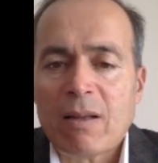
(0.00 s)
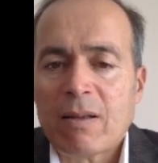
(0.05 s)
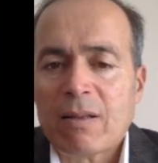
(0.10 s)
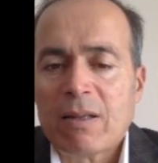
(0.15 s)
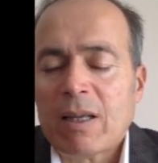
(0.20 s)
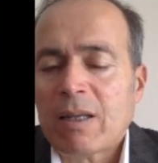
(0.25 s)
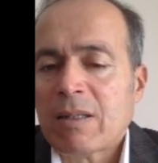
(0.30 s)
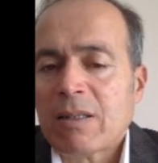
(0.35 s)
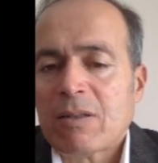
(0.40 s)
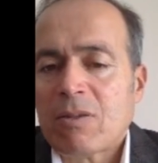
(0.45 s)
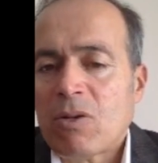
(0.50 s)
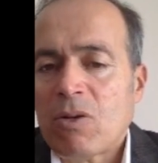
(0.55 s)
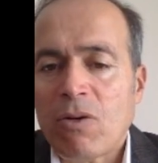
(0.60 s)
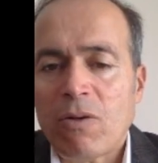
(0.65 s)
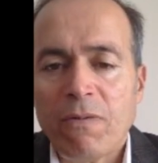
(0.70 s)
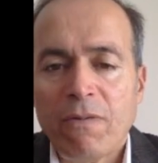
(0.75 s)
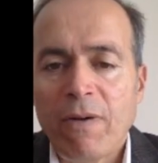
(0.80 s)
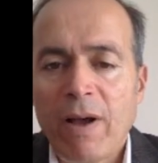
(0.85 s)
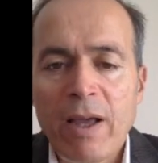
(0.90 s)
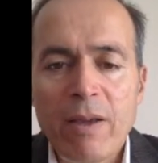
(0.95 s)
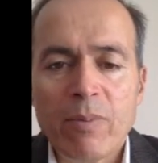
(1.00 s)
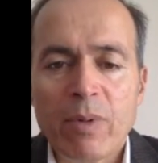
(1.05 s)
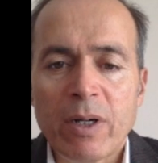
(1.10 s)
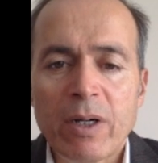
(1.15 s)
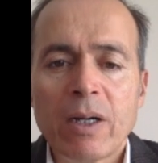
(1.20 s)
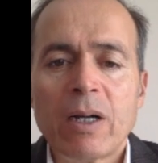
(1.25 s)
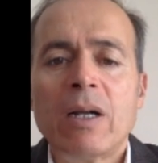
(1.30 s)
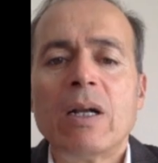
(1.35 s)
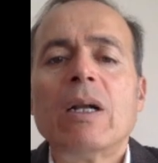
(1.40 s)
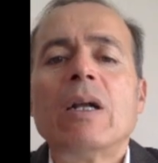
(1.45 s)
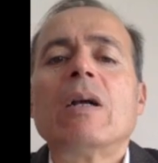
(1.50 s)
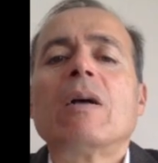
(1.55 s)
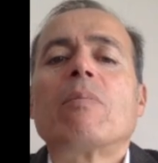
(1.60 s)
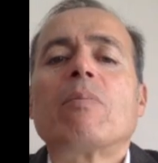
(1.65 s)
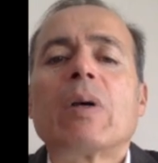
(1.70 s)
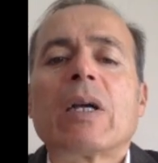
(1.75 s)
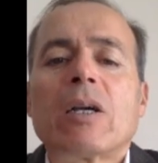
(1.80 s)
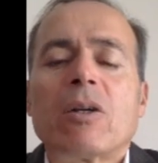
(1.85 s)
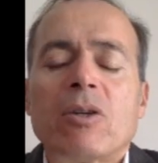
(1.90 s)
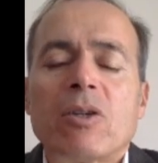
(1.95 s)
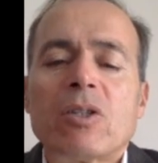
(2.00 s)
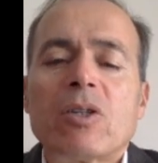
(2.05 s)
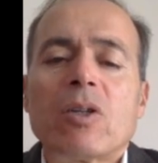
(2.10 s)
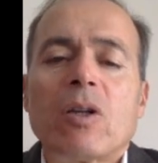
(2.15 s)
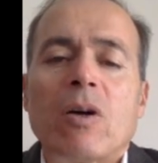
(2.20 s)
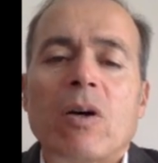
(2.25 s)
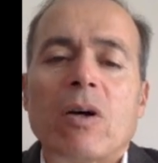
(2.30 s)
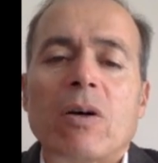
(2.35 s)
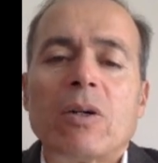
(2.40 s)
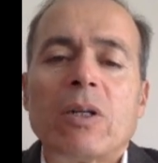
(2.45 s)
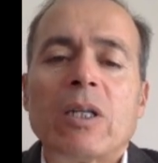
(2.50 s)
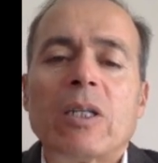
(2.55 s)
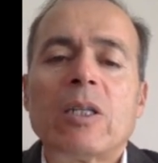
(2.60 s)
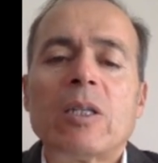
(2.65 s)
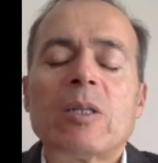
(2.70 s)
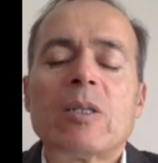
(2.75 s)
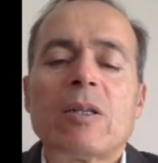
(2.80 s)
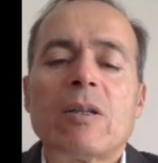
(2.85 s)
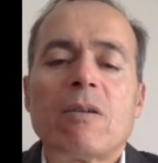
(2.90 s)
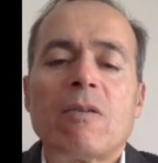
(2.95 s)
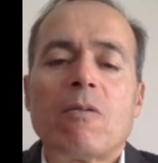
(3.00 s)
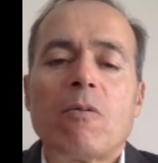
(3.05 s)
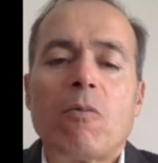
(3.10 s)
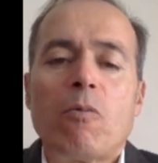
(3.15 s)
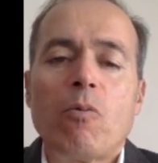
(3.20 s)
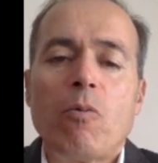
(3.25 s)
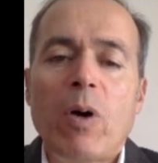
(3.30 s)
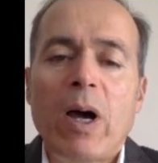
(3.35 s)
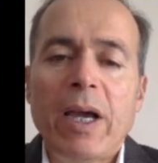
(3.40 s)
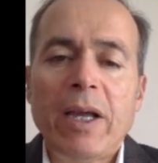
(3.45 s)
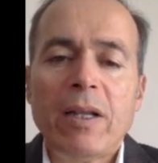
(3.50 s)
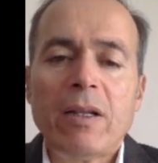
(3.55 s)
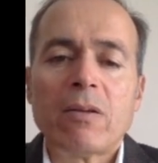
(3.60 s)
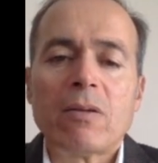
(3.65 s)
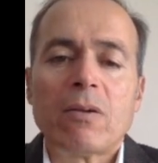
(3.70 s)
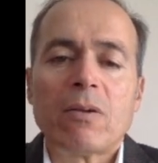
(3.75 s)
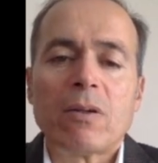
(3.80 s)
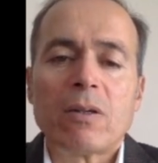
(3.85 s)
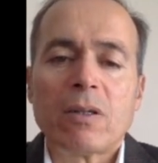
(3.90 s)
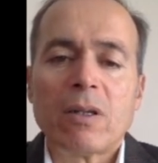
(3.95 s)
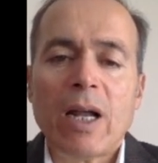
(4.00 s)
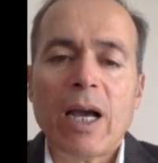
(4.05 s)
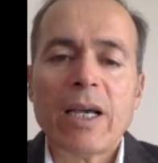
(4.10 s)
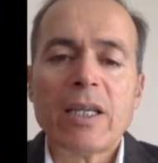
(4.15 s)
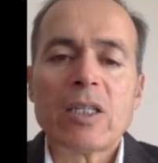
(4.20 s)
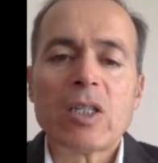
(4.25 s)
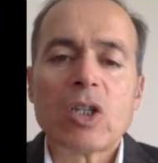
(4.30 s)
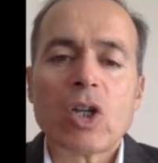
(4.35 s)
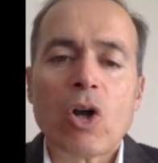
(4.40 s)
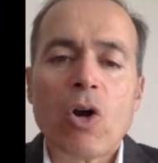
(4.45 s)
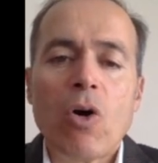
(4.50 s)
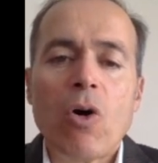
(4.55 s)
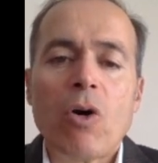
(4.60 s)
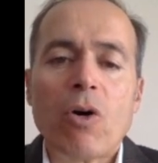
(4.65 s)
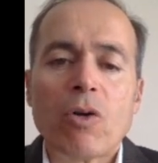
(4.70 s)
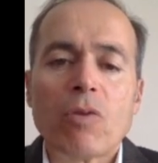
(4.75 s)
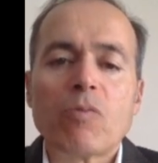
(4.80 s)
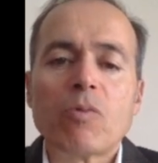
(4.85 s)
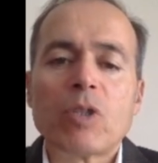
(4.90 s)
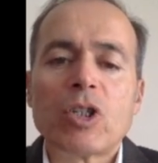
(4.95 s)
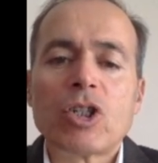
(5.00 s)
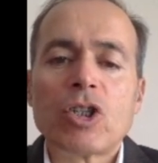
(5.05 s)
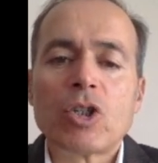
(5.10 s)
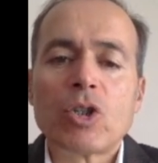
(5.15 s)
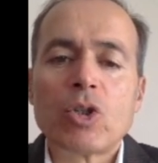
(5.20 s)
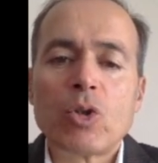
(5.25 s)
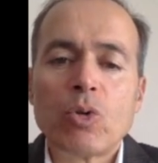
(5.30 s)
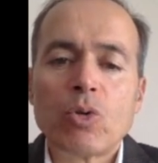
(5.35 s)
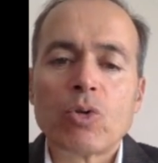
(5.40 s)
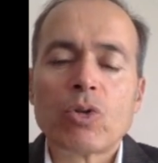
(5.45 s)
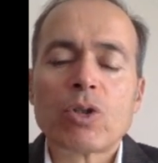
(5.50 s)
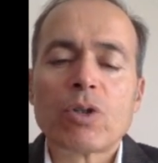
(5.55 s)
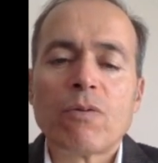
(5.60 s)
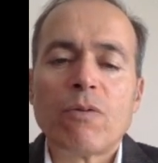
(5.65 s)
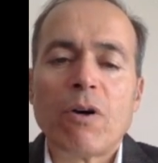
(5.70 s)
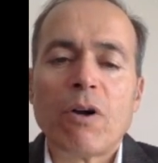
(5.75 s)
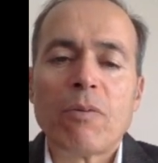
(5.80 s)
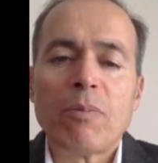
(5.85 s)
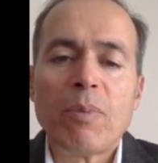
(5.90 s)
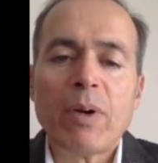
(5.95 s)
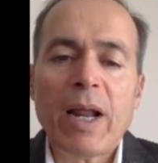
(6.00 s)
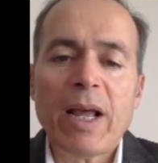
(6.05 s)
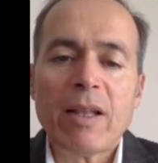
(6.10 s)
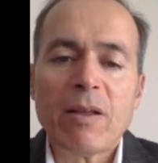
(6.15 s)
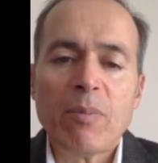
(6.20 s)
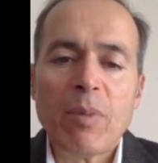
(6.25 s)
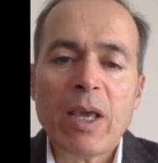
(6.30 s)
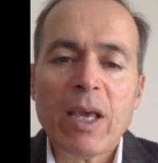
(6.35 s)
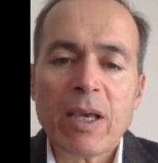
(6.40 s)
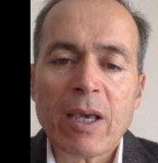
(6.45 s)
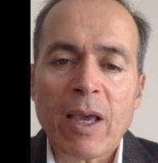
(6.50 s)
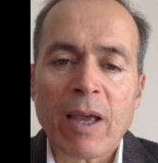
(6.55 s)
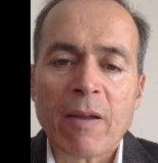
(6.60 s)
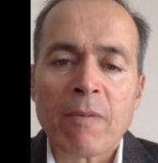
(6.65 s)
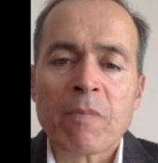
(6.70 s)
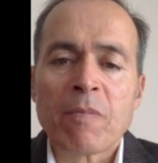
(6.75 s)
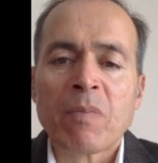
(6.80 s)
It has no fiber because it is a white rice corn which is used for bread making.